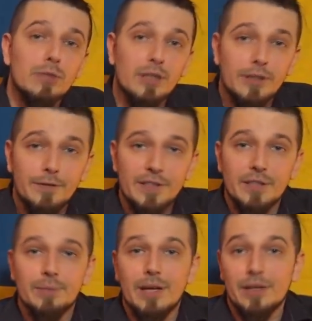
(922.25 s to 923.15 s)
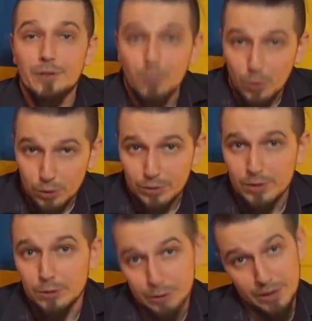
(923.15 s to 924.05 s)
relativism and
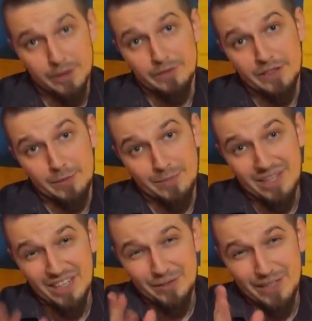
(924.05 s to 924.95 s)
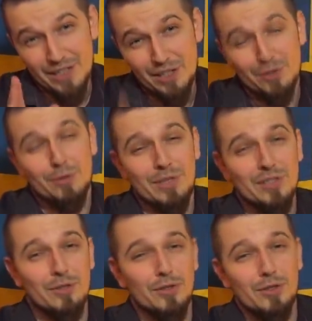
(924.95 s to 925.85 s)
moral relativism. I advise you to
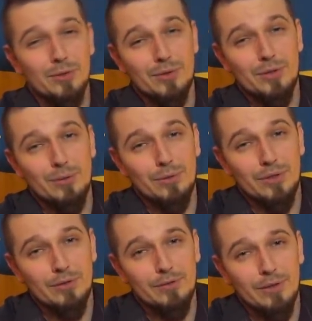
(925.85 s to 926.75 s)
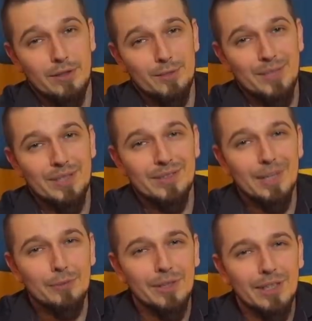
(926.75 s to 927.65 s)
research those schools of thoughts, because
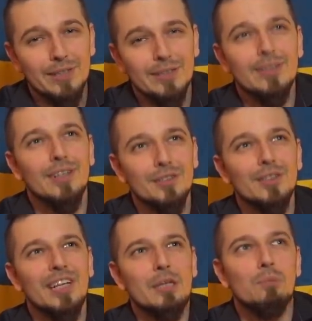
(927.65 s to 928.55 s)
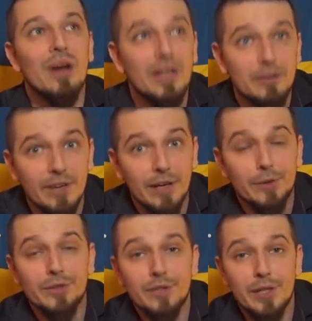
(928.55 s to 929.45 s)
that really is the underlying mind
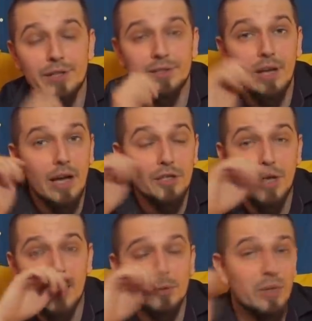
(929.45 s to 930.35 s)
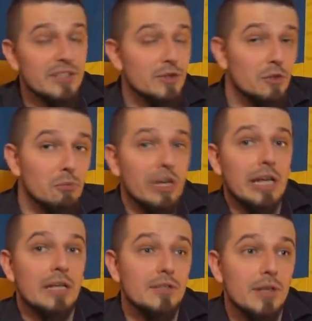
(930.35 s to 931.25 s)
virus that has hijacked Western brains